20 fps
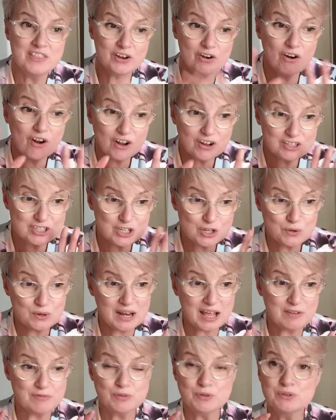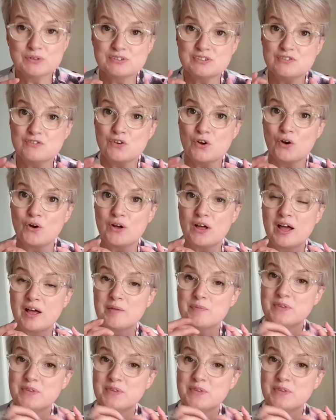There are 2 levels. You've got